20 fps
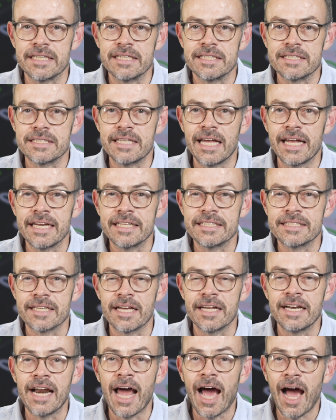is that it's
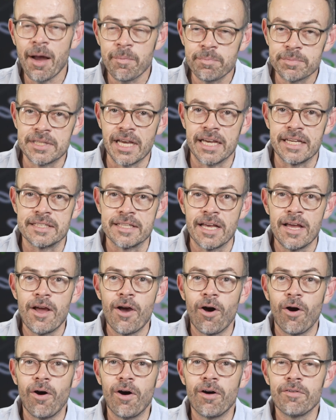an update
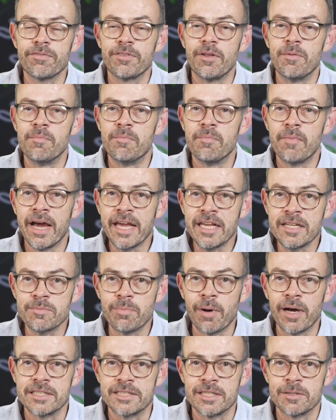of the main
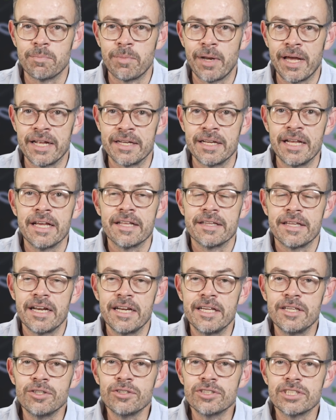budget plan that
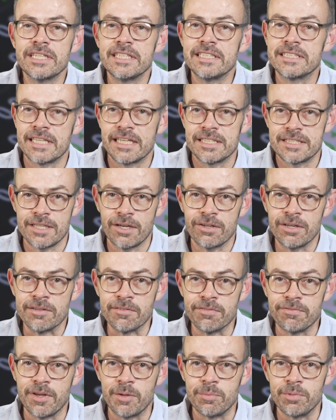he usually sets out in
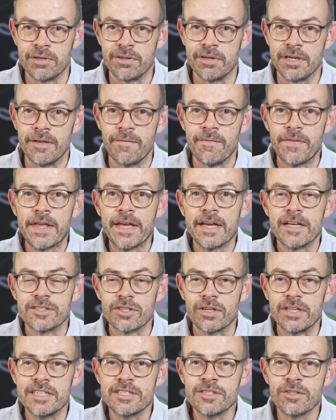February.
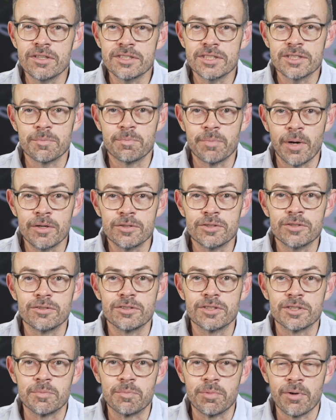So he's not supposed to
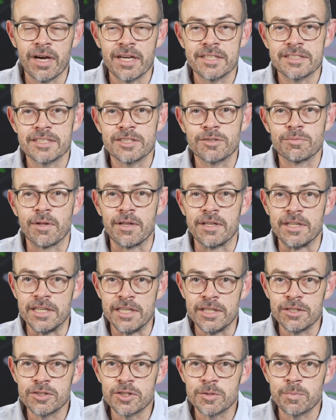surprise us with
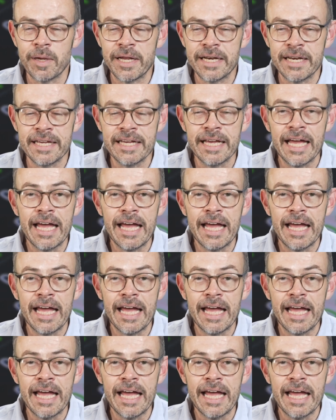new spending,